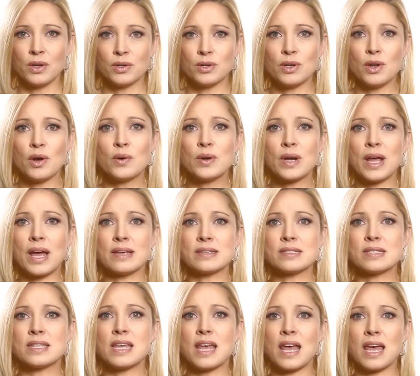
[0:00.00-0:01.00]
known
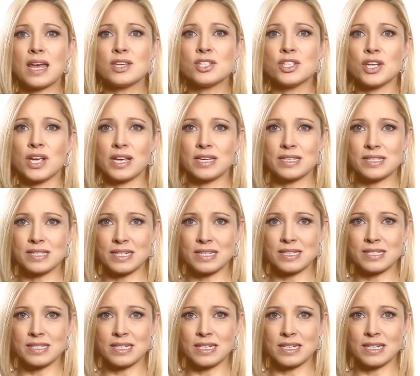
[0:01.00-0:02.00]
as the
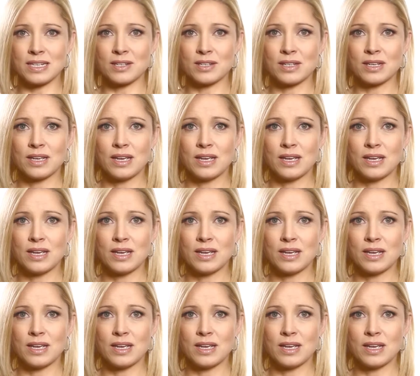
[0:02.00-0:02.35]
AJCC.